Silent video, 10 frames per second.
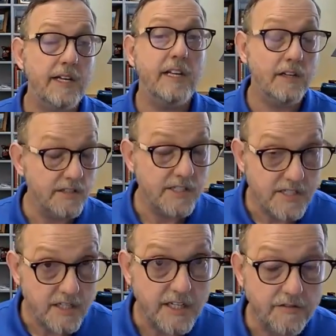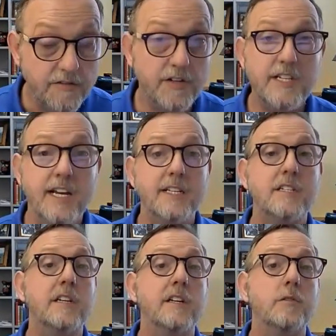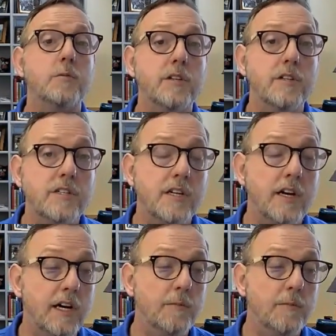In studying for a test, in other words.